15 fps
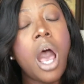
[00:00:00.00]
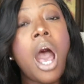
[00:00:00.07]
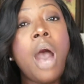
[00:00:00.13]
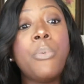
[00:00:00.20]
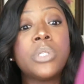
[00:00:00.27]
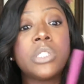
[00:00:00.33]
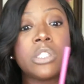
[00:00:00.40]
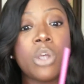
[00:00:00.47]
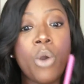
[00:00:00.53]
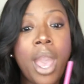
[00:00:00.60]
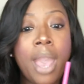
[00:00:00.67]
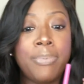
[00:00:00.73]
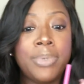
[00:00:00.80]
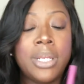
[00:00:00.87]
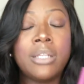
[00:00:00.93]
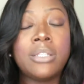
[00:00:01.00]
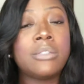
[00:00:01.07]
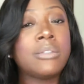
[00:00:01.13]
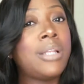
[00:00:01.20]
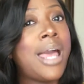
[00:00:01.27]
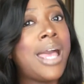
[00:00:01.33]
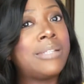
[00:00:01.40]
I was so happy that
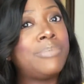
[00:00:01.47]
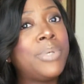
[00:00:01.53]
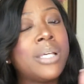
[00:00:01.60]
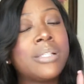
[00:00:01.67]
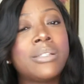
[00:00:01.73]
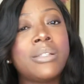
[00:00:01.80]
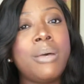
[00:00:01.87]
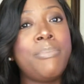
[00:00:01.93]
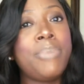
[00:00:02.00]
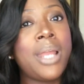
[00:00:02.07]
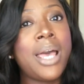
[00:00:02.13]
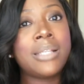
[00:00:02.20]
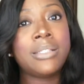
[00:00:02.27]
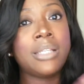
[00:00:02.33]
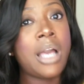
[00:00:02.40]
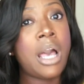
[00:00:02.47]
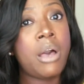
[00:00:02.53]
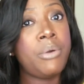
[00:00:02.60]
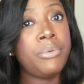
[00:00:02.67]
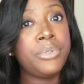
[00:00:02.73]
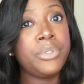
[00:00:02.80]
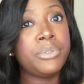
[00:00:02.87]
it's glass because some plastic
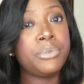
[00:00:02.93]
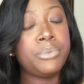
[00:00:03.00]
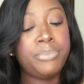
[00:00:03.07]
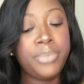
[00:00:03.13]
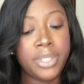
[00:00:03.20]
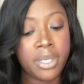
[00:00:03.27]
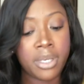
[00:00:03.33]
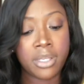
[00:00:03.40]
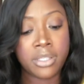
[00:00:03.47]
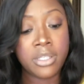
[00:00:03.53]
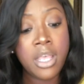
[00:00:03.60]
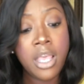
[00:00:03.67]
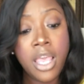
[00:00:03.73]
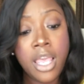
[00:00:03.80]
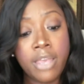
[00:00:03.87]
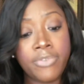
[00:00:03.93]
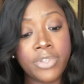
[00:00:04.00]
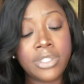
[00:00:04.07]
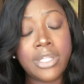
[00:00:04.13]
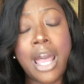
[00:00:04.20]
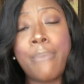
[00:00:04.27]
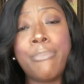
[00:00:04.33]
I don't do, because if
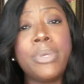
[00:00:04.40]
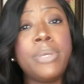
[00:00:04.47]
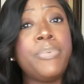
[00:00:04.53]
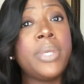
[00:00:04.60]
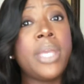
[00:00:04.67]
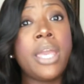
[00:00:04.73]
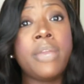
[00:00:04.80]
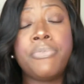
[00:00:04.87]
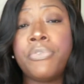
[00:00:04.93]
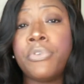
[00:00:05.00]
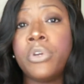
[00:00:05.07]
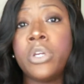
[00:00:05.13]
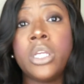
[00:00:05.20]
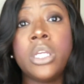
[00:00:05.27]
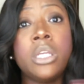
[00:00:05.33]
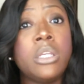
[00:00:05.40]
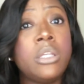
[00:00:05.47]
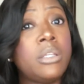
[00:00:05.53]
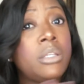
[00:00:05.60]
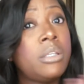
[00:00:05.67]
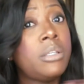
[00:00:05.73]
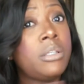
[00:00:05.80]
it's not BPA free,
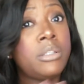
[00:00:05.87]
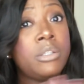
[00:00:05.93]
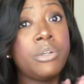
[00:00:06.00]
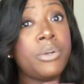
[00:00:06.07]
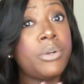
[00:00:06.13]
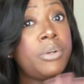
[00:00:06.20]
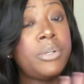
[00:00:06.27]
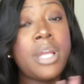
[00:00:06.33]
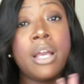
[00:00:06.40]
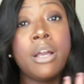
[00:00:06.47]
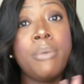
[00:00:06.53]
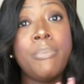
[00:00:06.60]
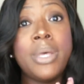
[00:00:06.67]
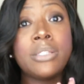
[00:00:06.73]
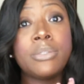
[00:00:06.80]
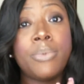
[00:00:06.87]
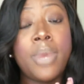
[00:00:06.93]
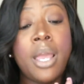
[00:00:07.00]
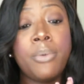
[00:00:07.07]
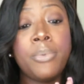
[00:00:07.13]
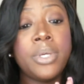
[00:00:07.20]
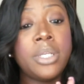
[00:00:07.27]
your girl not gonna mess
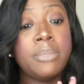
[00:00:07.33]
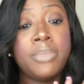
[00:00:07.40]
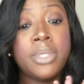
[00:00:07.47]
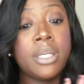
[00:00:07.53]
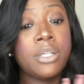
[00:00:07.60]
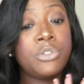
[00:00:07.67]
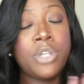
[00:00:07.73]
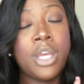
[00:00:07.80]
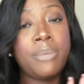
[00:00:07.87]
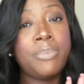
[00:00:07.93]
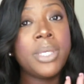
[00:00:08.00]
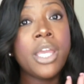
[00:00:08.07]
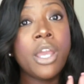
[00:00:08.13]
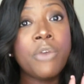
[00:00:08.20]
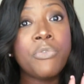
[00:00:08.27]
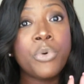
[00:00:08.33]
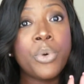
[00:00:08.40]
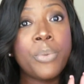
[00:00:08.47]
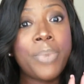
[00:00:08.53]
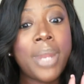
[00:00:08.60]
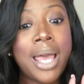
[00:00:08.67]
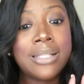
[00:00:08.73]
around with it because you gotta be careful
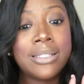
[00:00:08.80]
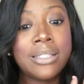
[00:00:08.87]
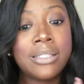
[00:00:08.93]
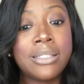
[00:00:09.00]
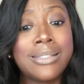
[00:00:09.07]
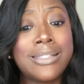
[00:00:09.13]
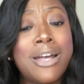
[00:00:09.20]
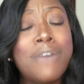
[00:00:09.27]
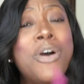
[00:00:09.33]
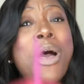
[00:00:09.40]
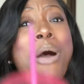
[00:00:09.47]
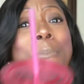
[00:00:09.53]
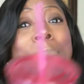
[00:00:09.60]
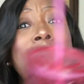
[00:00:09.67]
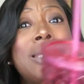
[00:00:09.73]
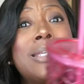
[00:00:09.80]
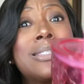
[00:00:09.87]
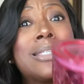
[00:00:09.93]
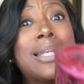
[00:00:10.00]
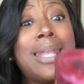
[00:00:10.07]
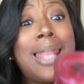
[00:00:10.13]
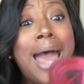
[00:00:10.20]
with plastics and stuff. But
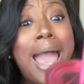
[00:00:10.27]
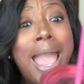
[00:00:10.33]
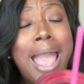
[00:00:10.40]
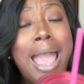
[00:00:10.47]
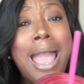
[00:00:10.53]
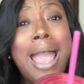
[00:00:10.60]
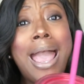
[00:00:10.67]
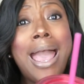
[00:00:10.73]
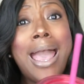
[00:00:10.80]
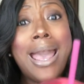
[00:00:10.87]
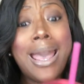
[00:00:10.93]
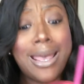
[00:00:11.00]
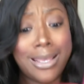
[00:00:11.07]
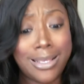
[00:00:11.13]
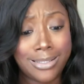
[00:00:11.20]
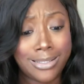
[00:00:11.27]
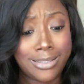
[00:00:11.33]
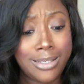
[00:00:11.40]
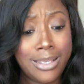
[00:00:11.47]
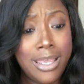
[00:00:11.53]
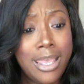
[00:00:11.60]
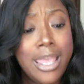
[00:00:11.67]
it's
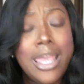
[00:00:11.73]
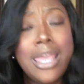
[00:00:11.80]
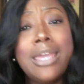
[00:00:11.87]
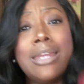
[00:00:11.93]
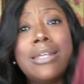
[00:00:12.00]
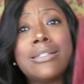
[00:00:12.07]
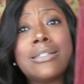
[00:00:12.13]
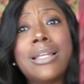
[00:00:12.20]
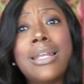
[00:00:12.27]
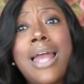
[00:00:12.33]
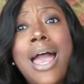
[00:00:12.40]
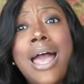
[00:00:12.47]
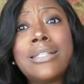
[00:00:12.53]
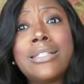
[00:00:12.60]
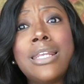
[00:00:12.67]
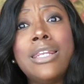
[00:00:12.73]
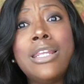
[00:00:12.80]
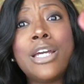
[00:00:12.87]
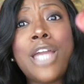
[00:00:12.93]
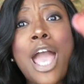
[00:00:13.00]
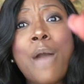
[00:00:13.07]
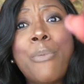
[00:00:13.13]
glass. It is glass and
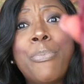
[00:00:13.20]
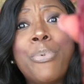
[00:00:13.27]
look how